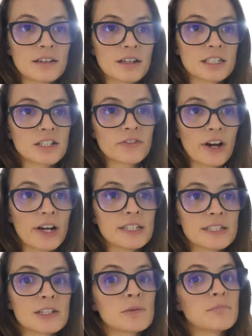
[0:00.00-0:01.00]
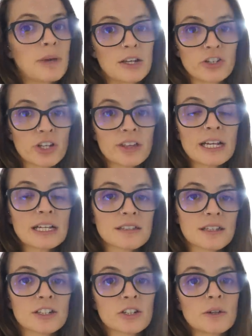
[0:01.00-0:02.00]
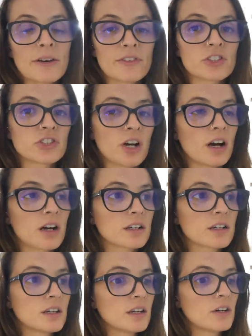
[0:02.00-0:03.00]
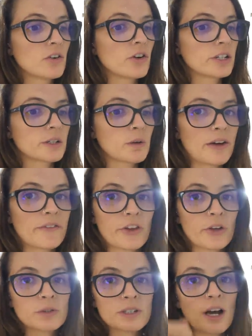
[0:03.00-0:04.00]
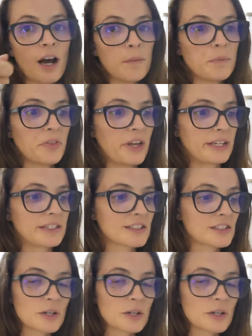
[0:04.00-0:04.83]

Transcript: a device to measure things, like I don't have a jug or I don't have those cup things.